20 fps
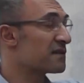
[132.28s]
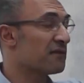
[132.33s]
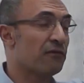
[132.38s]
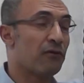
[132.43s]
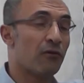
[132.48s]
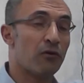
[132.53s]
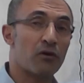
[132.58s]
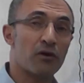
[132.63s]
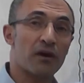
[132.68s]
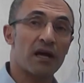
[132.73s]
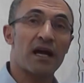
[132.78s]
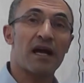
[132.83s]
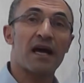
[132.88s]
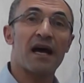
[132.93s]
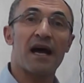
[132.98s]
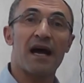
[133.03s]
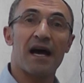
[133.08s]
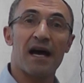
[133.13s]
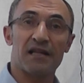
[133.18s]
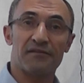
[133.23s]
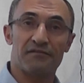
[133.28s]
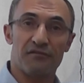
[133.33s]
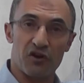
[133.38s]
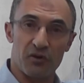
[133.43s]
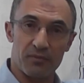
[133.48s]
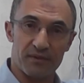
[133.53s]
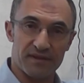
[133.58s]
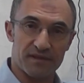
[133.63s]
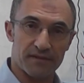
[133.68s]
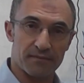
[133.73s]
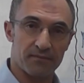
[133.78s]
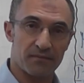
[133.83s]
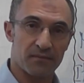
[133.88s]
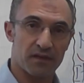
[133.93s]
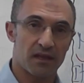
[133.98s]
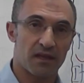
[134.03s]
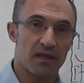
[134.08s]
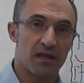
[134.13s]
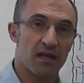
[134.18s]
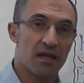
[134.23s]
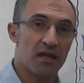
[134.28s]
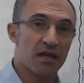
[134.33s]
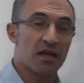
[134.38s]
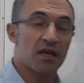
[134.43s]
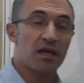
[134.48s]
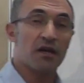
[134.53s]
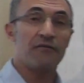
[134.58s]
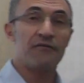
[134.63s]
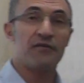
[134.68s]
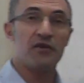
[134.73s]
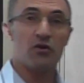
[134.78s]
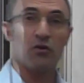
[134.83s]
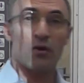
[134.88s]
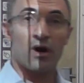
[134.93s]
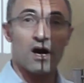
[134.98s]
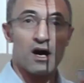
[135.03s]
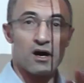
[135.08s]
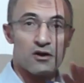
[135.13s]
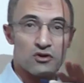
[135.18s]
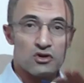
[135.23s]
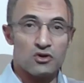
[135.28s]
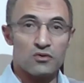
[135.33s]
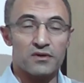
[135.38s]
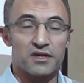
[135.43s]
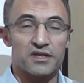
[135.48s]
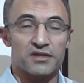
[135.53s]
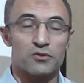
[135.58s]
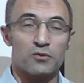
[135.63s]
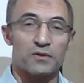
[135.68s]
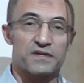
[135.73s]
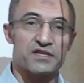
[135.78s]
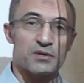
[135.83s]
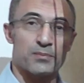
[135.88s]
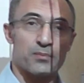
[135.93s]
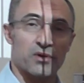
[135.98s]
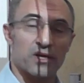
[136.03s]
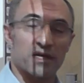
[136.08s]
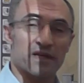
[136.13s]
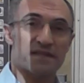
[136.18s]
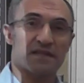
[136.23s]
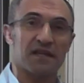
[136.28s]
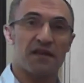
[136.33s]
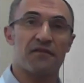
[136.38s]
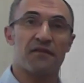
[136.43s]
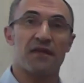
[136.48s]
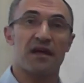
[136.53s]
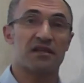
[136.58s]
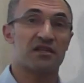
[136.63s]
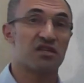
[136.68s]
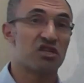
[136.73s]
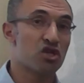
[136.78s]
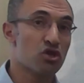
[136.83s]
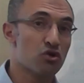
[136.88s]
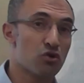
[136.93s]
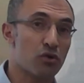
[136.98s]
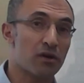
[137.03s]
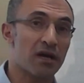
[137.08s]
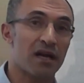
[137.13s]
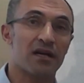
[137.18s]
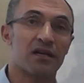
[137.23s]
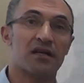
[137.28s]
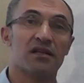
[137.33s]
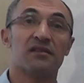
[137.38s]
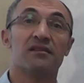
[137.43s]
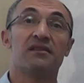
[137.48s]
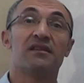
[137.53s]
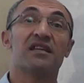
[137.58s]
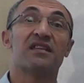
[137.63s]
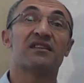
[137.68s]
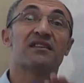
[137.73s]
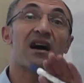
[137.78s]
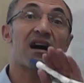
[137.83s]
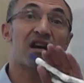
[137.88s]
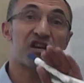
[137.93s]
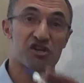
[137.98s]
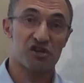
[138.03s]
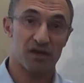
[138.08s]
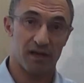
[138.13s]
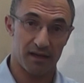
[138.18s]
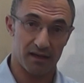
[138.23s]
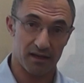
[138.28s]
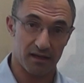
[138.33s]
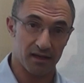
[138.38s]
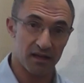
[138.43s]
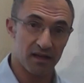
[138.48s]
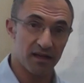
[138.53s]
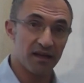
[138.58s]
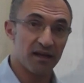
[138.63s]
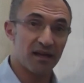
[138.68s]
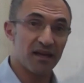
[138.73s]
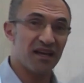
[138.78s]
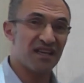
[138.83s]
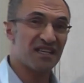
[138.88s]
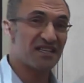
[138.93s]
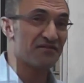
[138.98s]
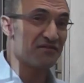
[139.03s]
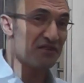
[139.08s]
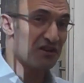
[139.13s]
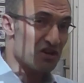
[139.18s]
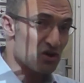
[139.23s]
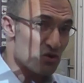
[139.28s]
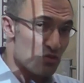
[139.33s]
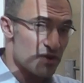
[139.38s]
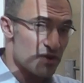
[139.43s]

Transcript: for adverbs. If you are going to express that your deduction is very